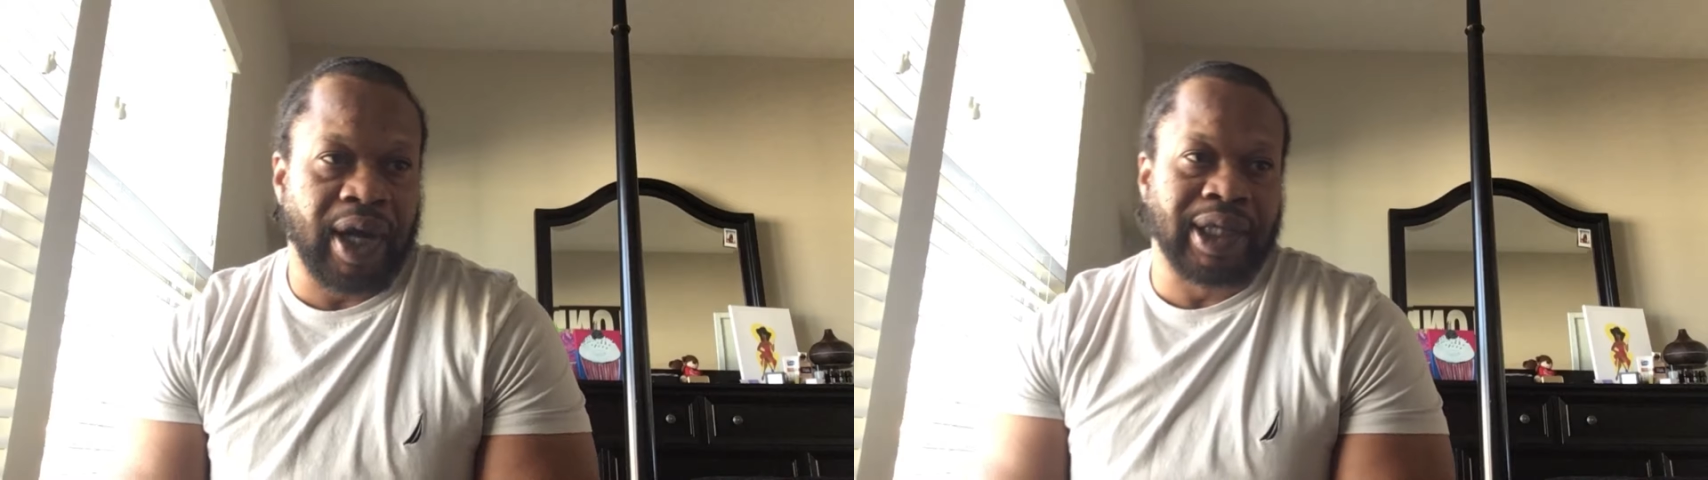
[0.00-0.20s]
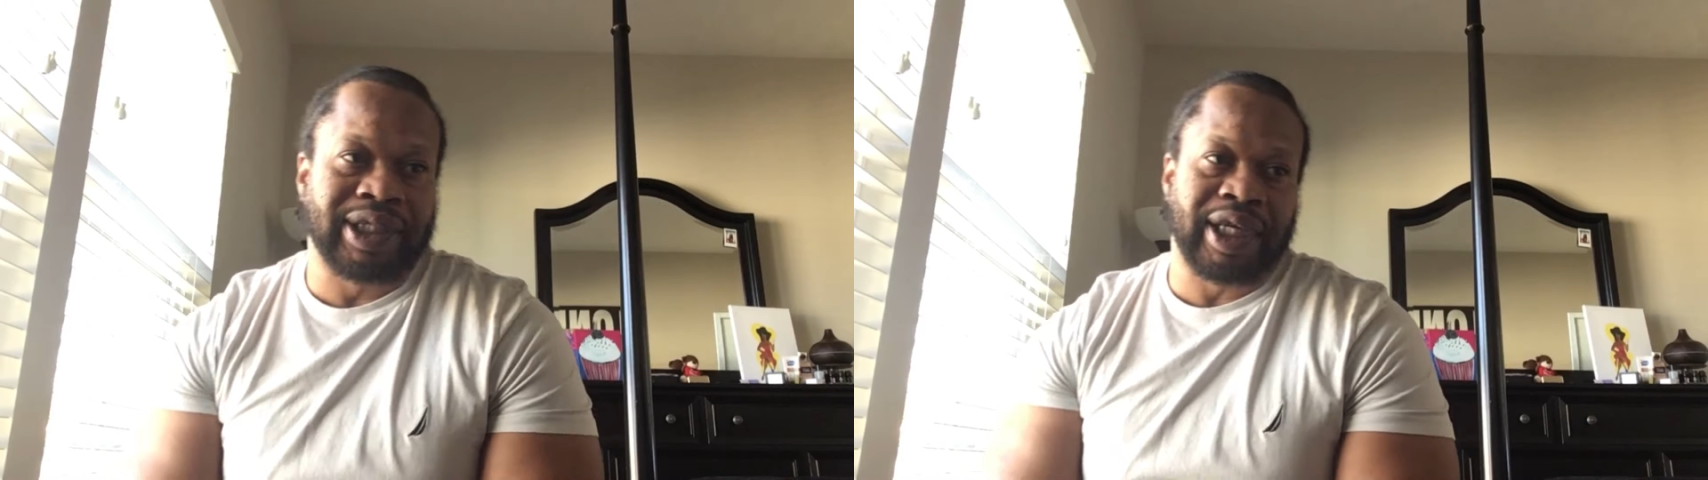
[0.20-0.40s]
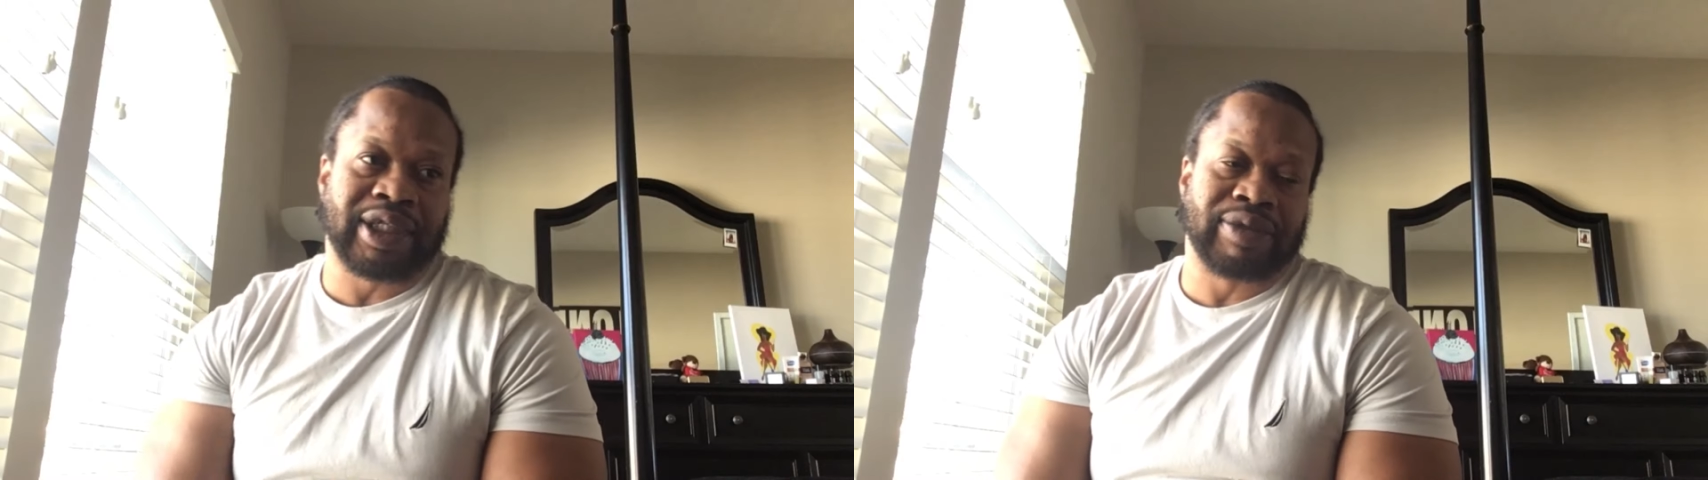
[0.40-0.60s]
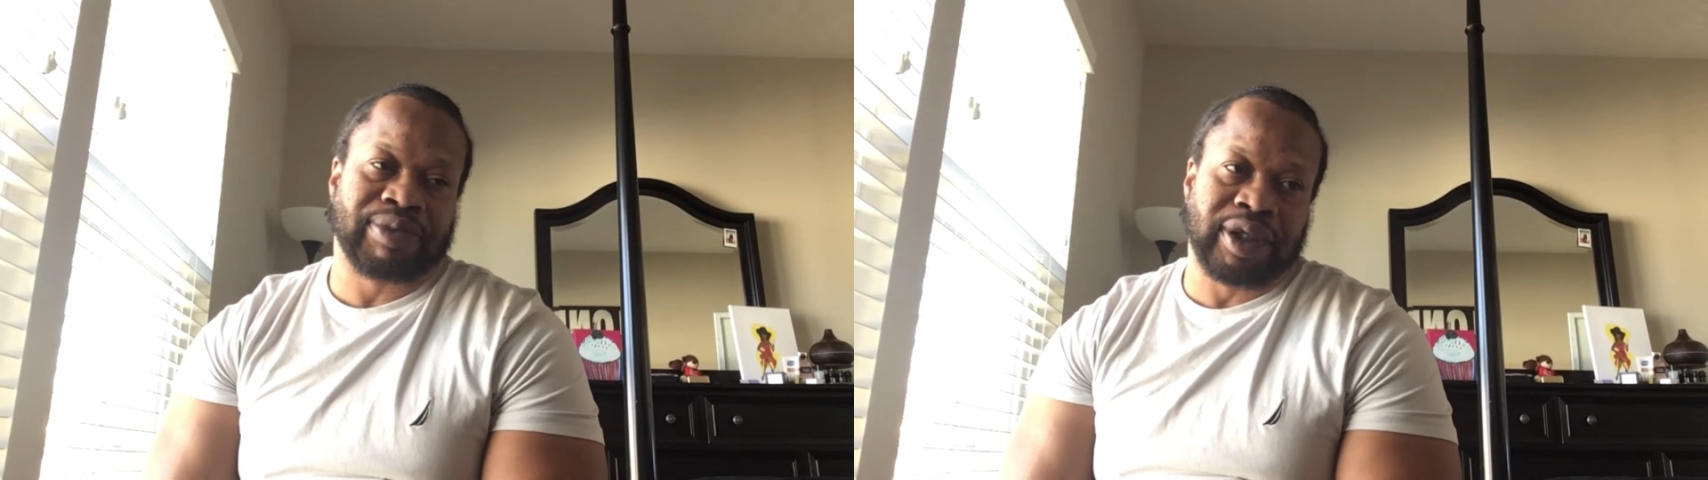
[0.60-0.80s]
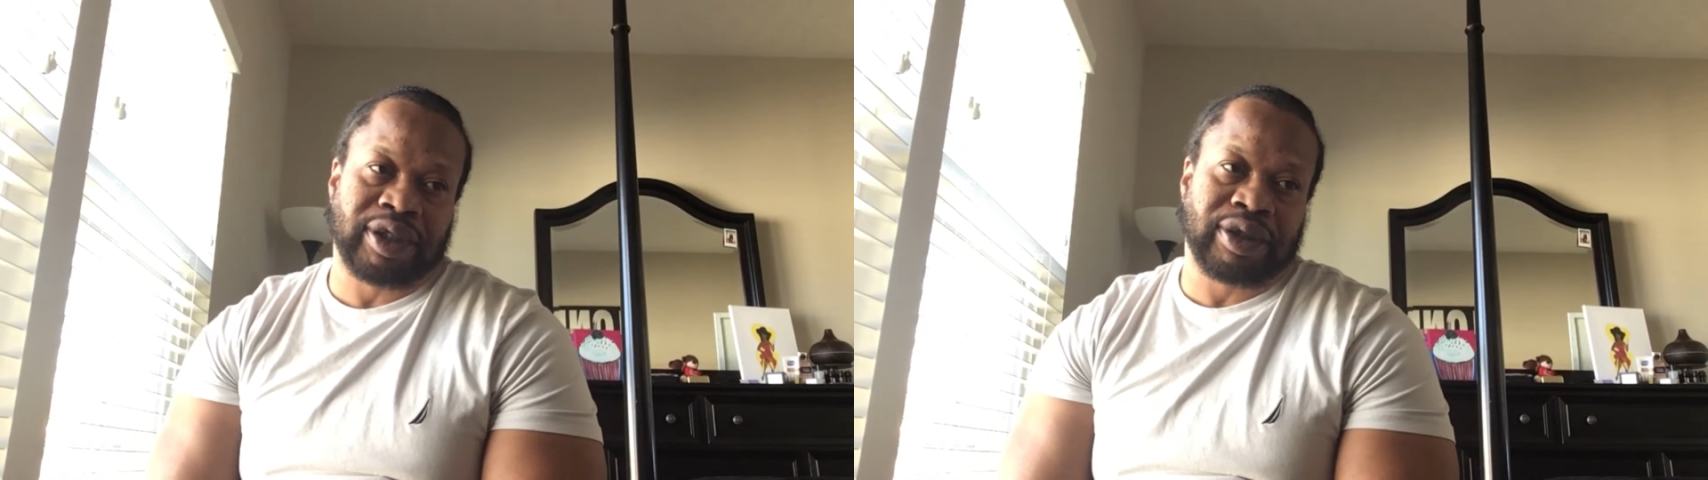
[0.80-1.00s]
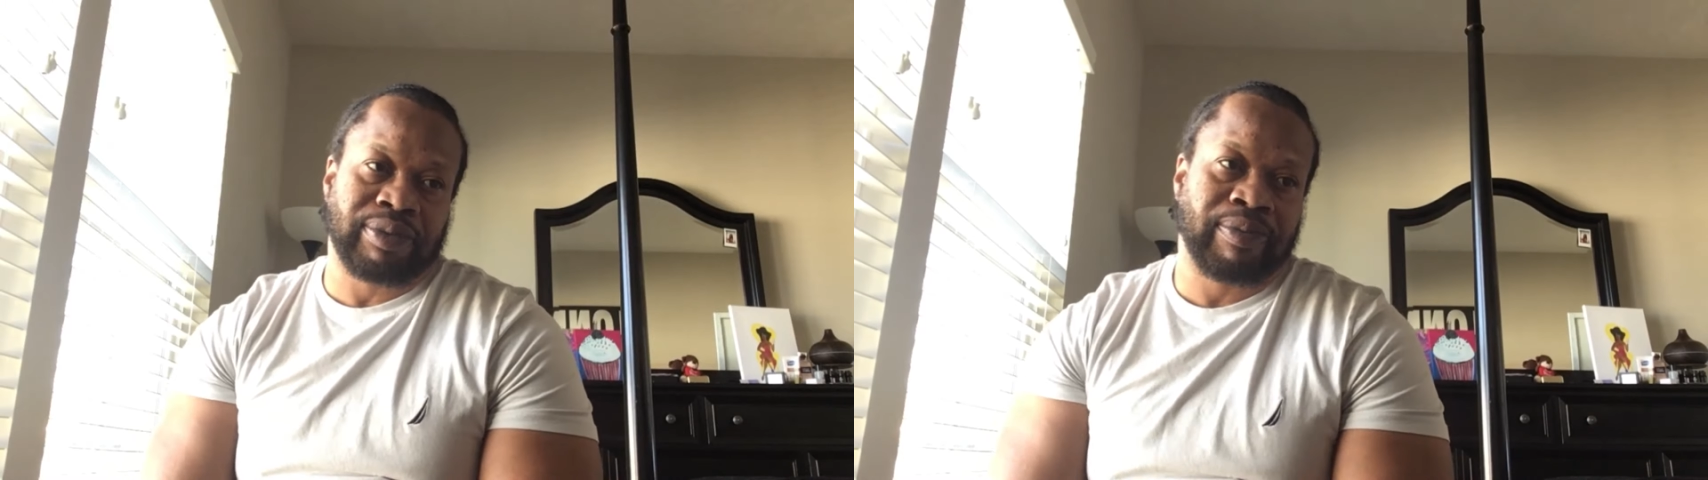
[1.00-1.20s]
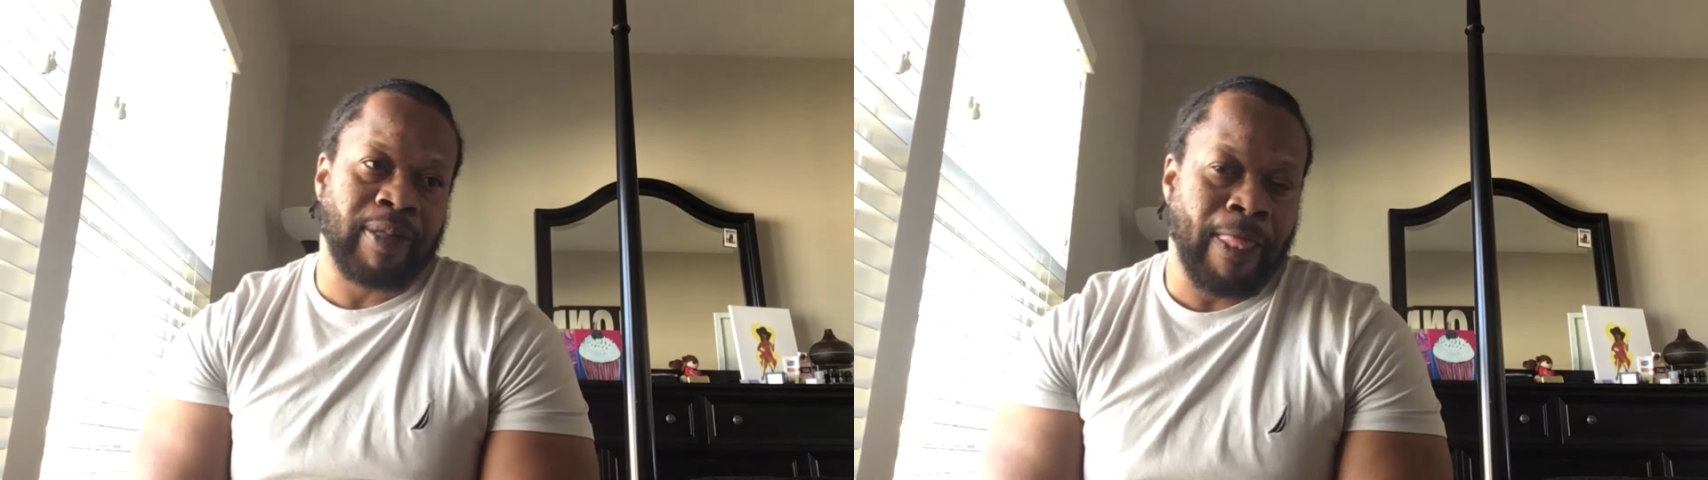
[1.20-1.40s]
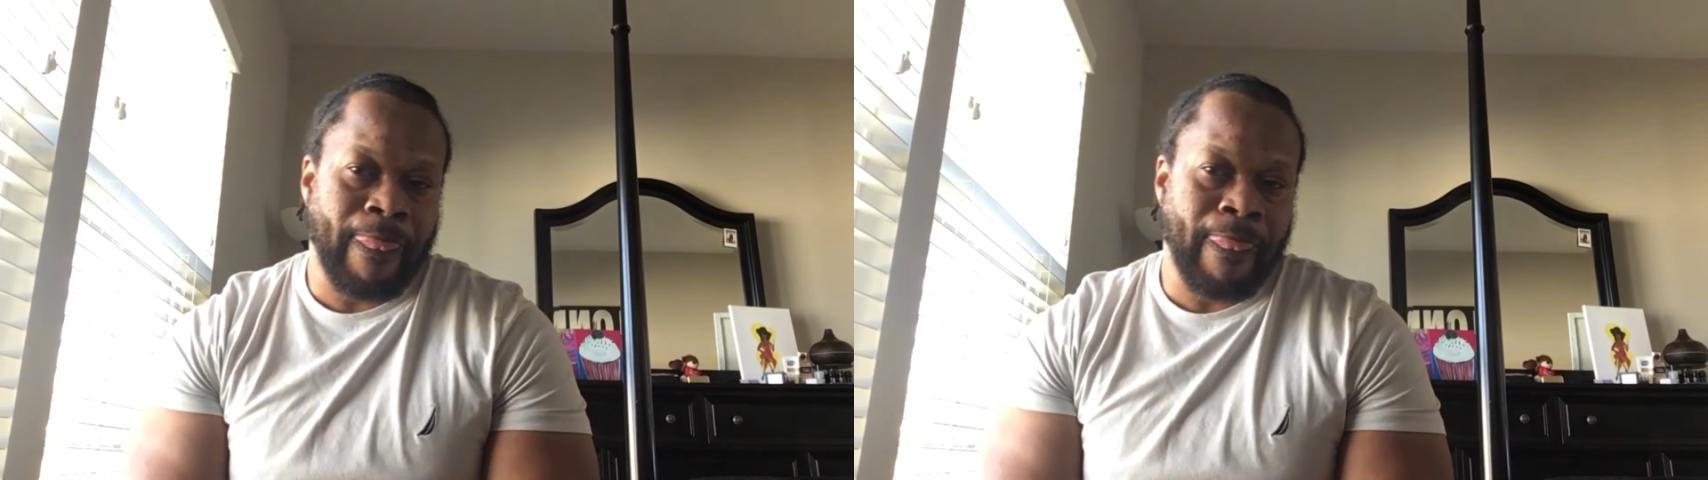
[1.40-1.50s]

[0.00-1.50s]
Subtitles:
detection system